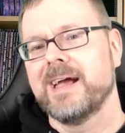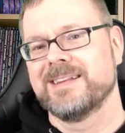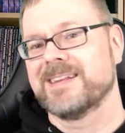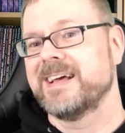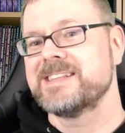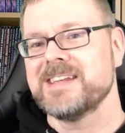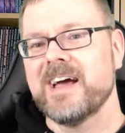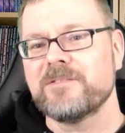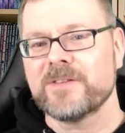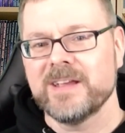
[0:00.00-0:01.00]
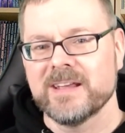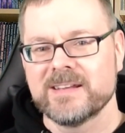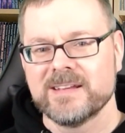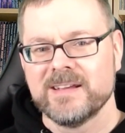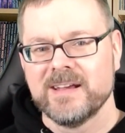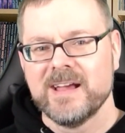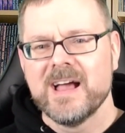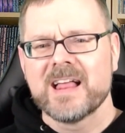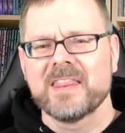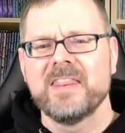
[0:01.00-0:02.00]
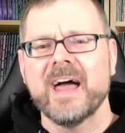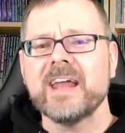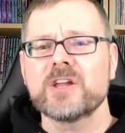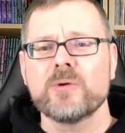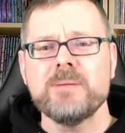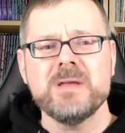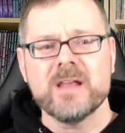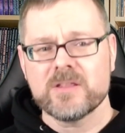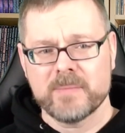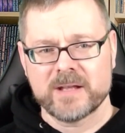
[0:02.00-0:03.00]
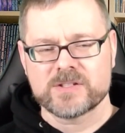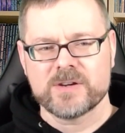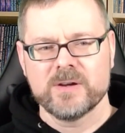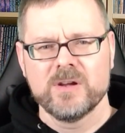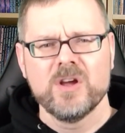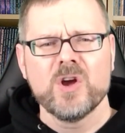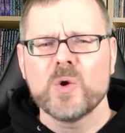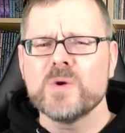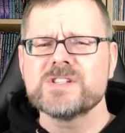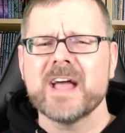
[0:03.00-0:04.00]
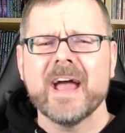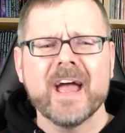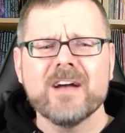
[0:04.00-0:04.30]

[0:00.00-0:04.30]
And let's not forget, that creepy Nethermancer, who is